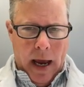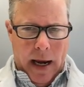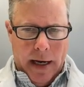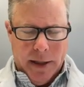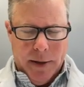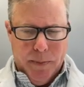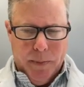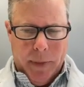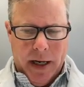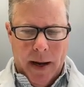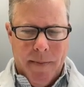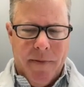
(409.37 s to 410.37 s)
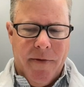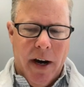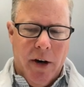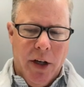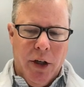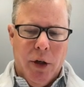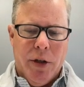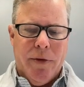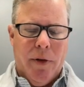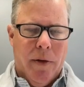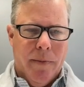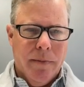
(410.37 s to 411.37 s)
and has become very
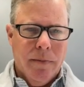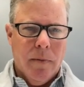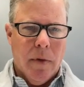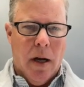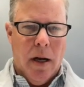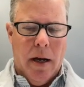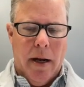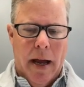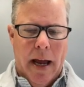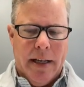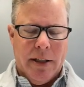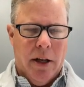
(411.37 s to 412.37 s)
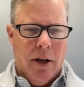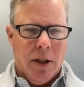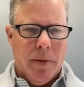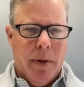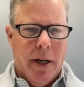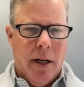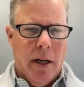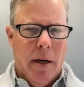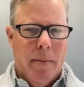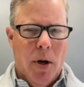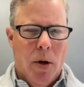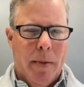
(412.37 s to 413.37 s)
useful, as I'll explain in a
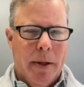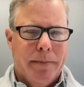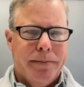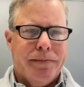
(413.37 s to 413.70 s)
moment.